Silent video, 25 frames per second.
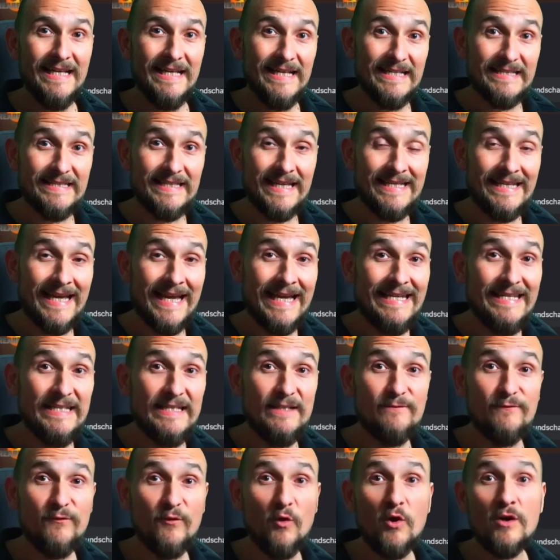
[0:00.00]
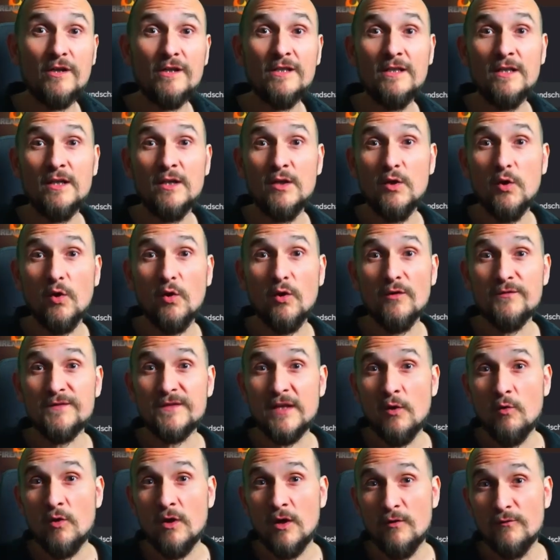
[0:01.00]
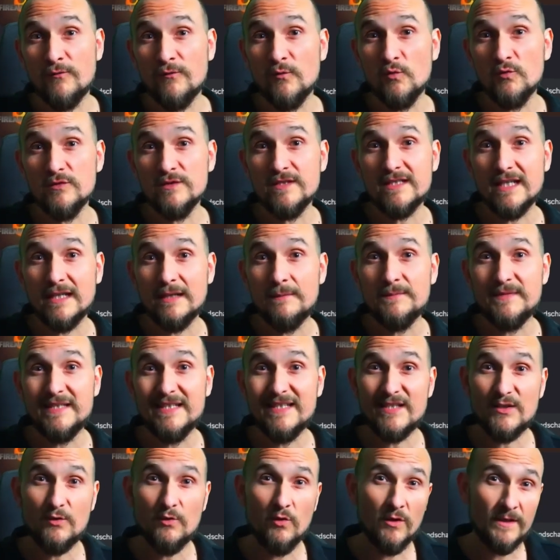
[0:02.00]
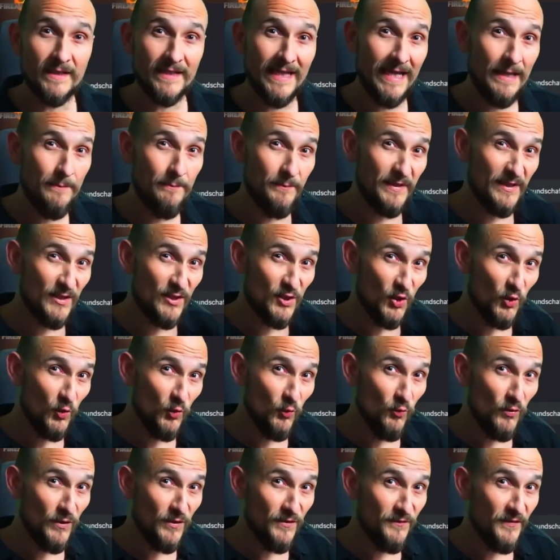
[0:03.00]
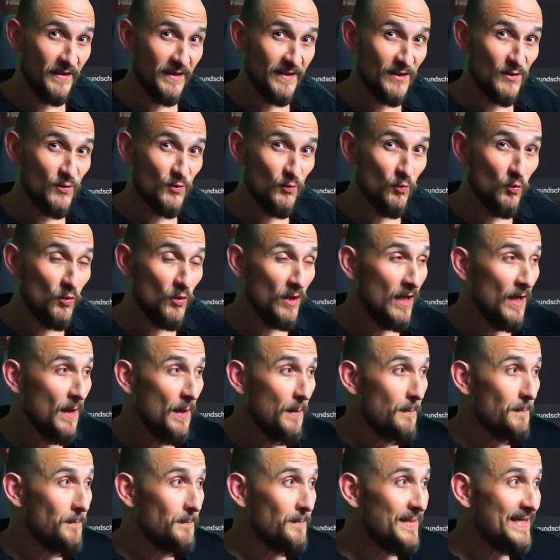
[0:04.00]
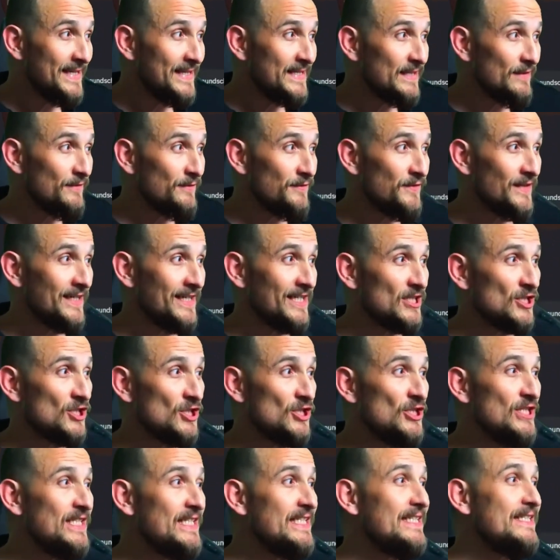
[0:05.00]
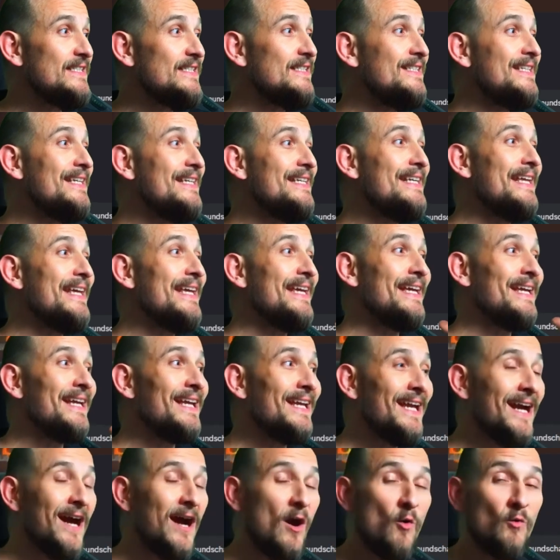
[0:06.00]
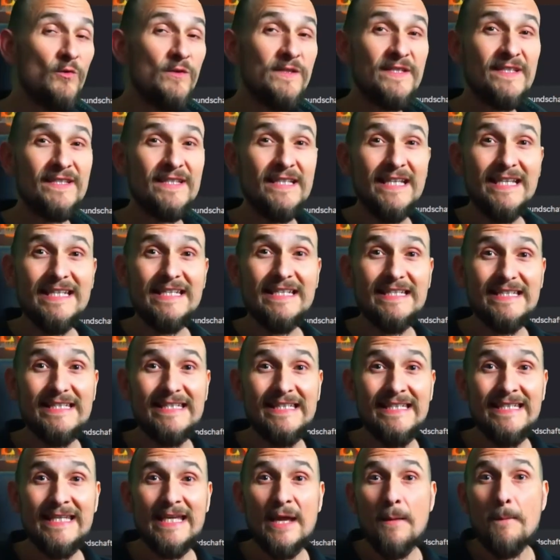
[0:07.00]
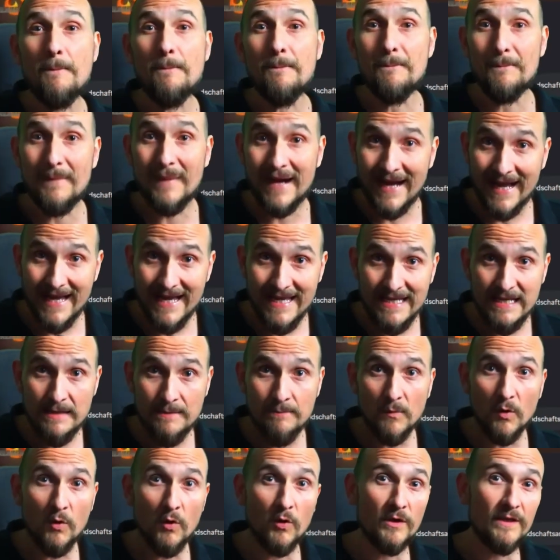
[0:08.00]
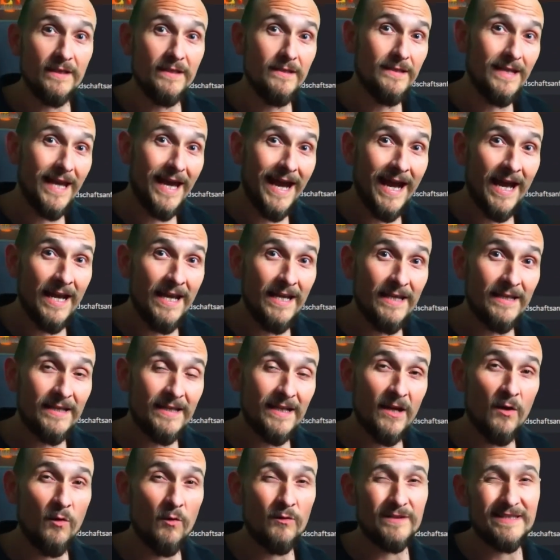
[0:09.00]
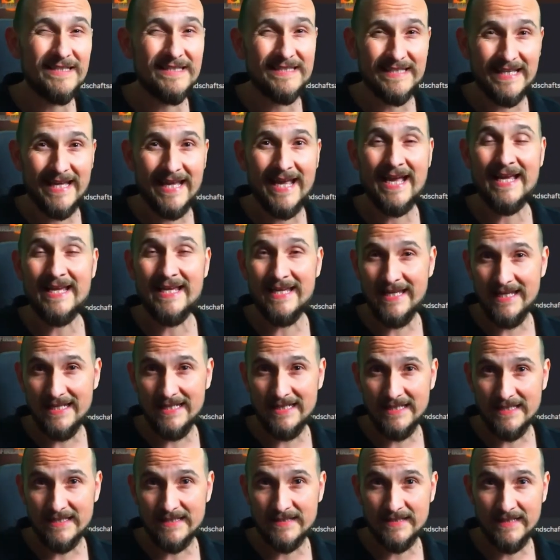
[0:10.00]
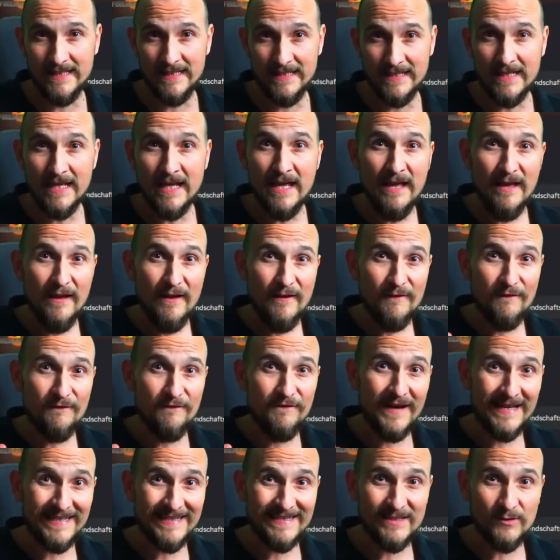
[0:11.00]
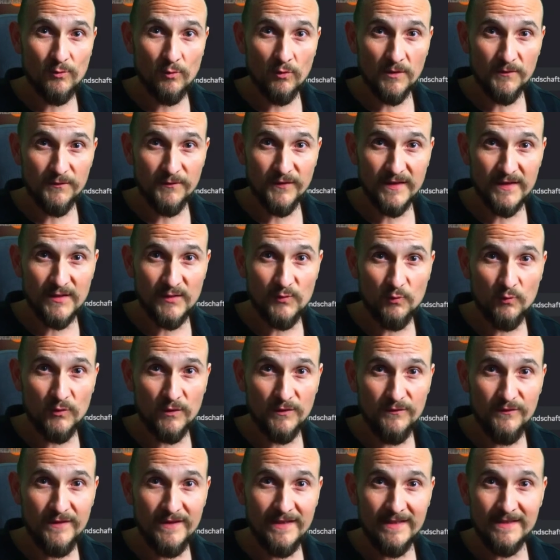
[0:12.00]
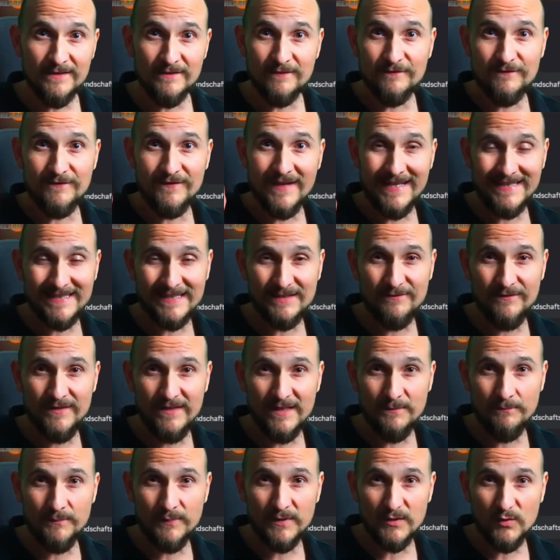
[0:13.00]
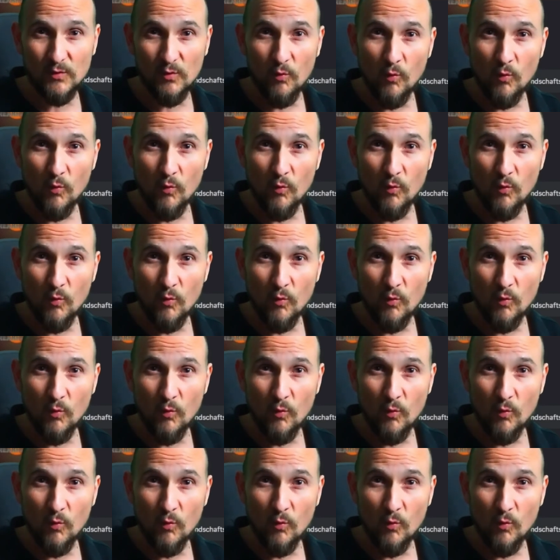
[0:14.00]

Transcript: For the past few weeks now, there's also been a scam attempt going around on our Discord with different accounts that look very similar to my original account. What's going on there? What exactly is being scammed? What's the trick?